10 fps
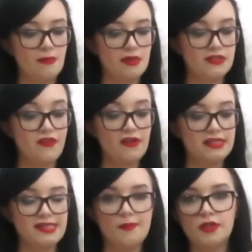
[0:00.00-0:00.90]
it's very
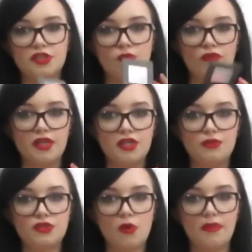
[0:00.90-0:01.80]
similar to what they
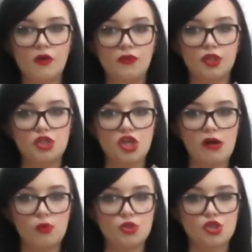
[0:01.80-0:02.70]
used on me on the
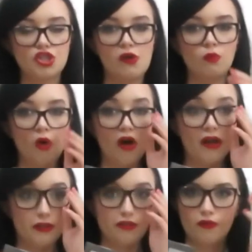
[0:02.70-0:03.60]
show, on show
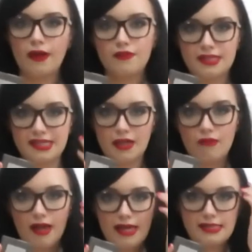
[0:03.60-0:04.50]
1 and throughout the
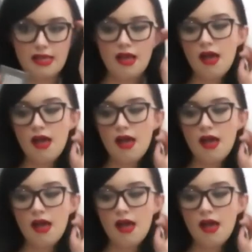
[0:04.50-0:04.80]
series.